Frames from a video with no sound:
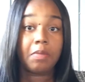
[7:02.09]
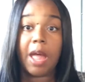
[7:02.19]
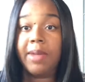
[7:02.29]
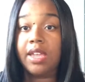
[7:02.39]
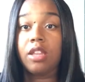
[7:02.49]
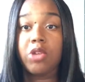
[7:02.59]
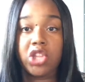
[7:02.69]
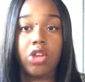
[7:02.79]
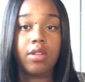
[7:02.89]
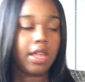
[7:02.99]
I've been getting so much
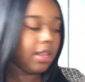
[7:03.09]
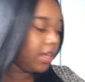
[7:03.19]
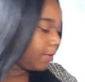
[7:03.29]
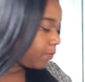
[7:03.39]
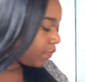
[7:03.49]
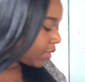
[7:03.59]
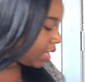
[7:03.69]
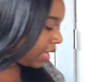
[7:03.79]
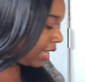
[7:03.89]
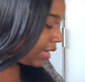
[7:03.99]
deals lately.
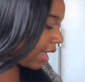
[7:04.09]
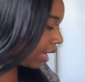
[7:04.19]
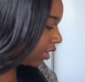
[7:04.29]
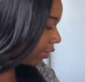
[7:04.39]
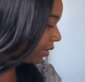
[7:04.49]
Next from